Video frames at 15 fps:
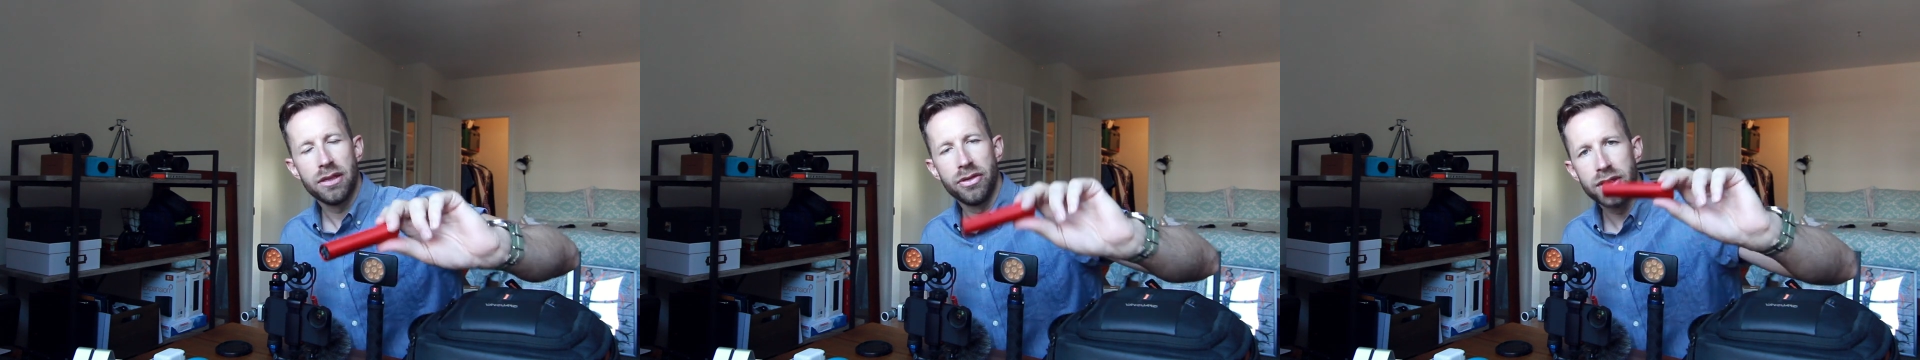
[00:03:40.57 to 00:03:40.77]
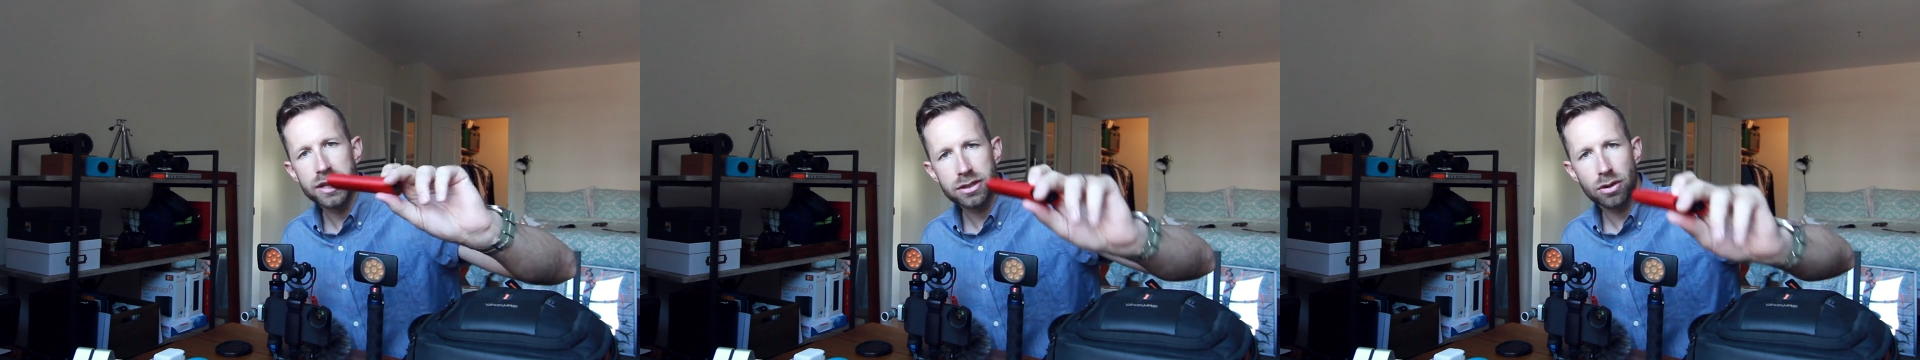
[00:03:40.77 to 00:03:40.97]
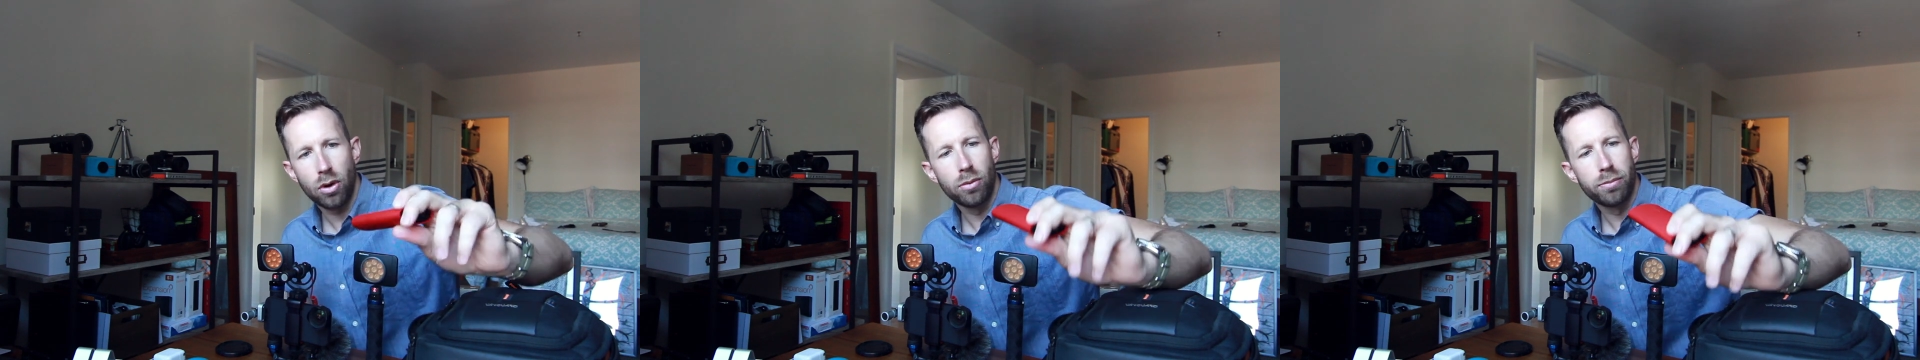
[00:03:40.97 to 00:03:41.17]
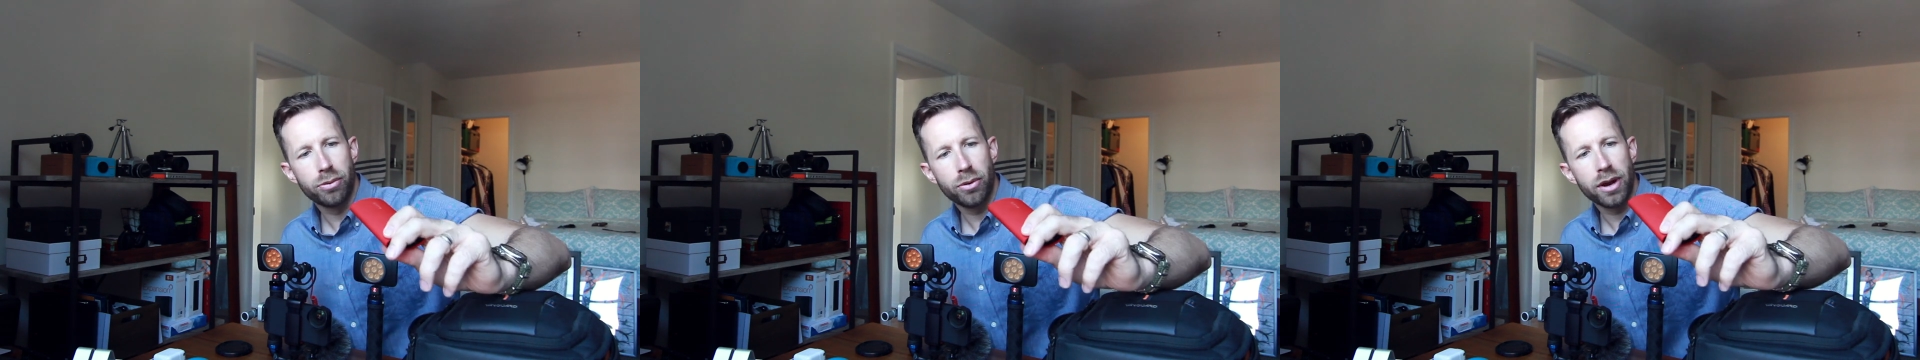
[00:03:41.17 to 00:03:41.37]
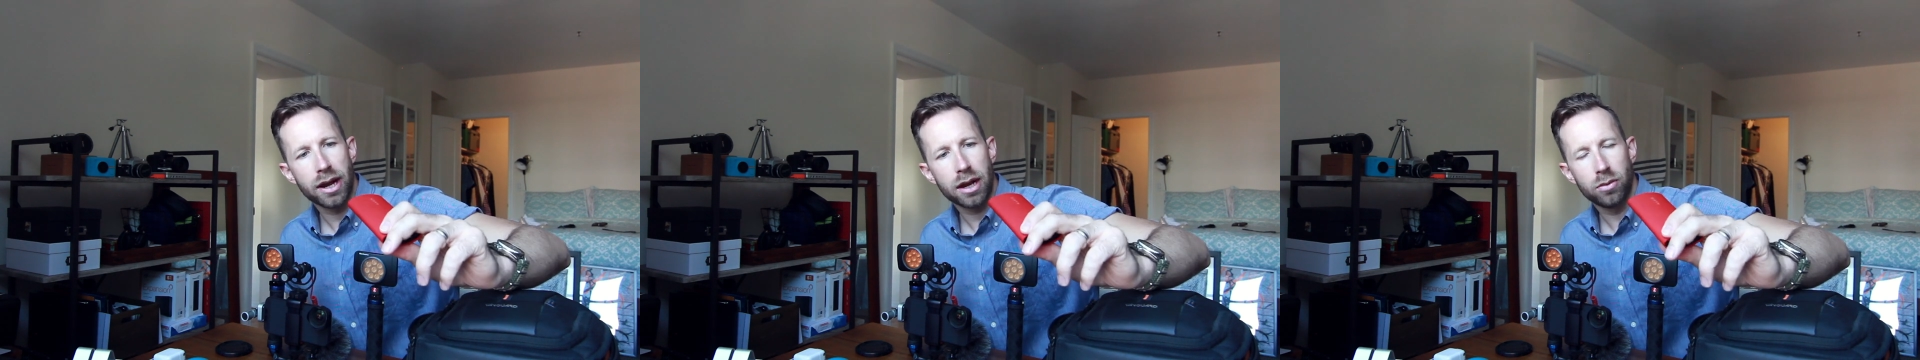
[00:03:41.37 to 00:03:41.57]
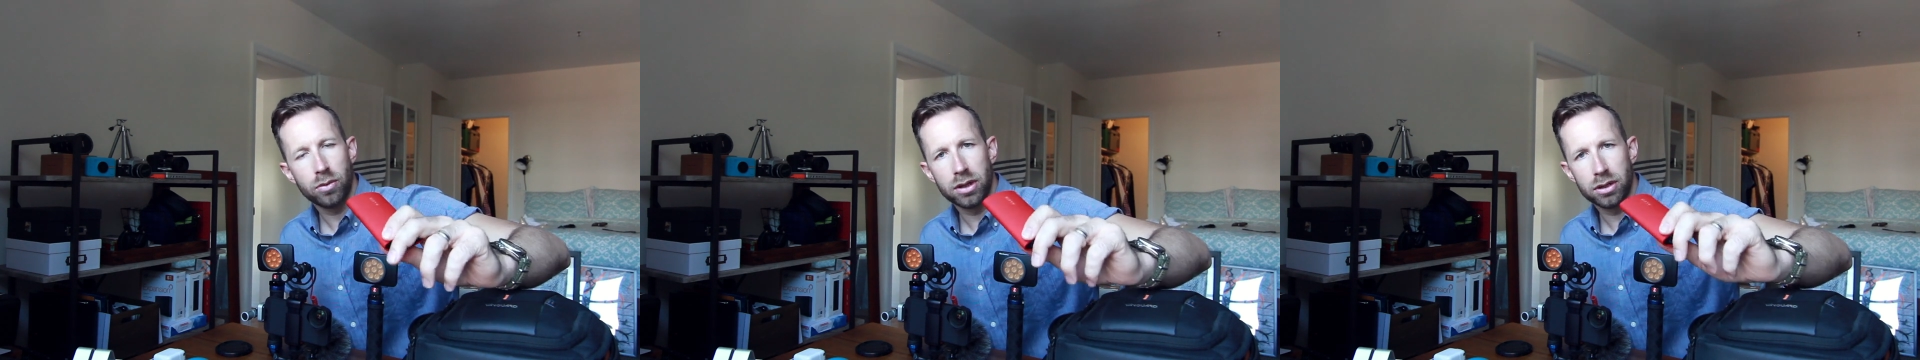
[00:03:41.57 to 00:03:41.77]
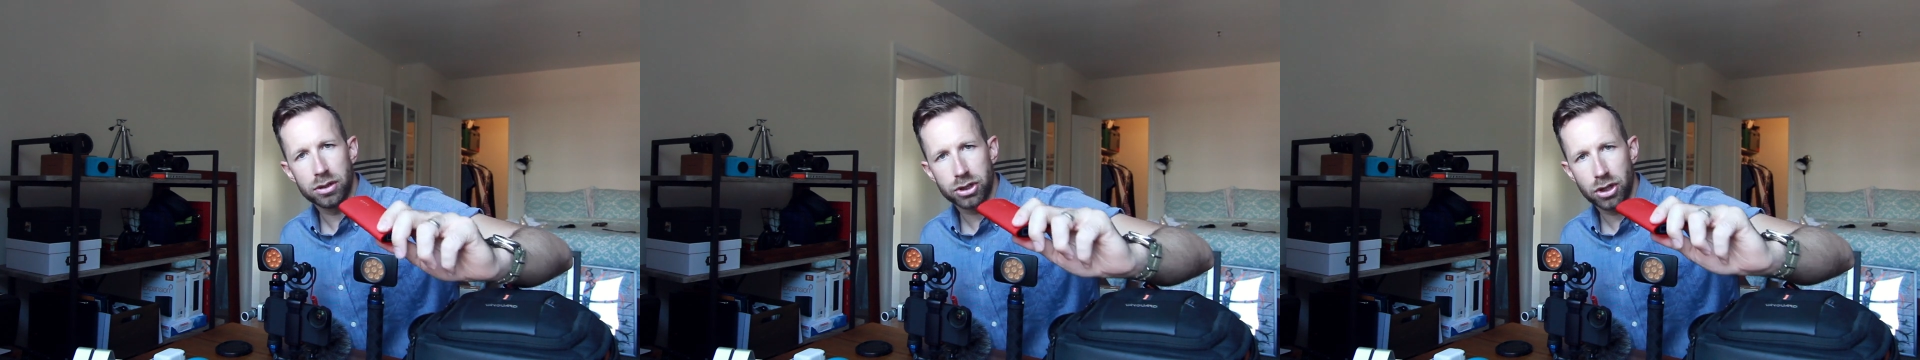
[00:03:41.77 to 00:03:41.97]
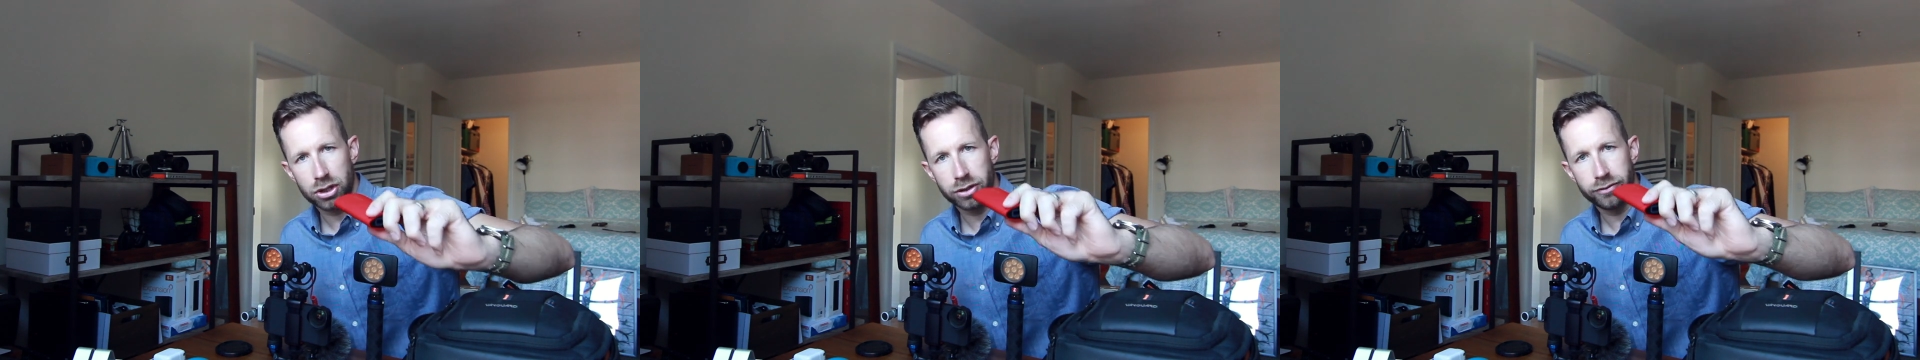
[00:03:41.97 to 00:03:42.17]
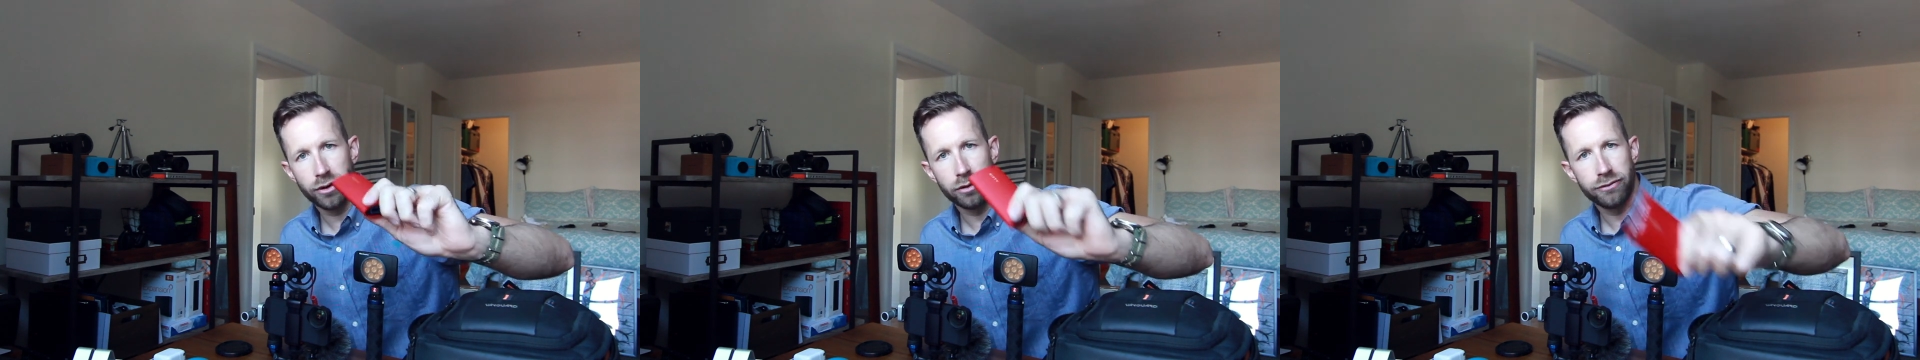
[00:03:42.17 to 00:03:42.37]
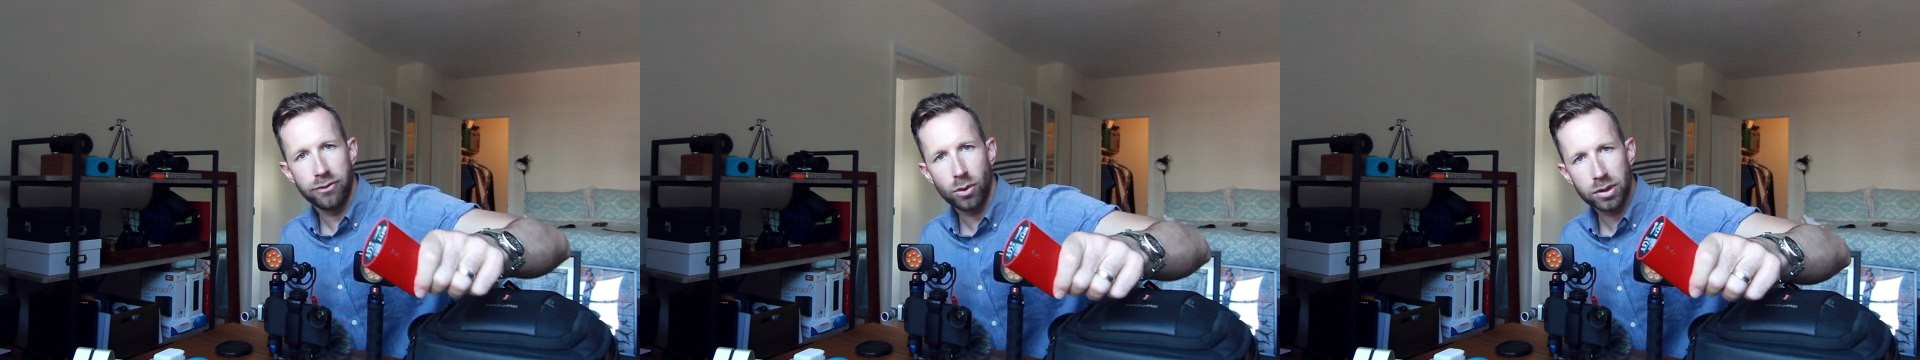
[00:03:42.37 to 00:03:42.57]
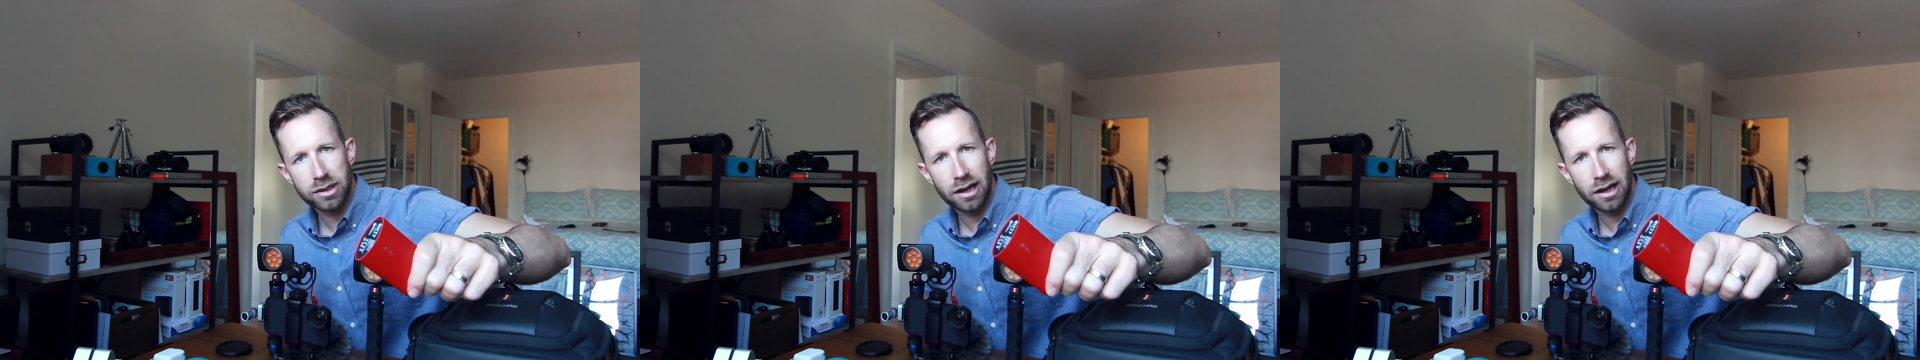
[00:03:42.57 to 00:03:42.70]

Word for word: This whole brick will charge your phone four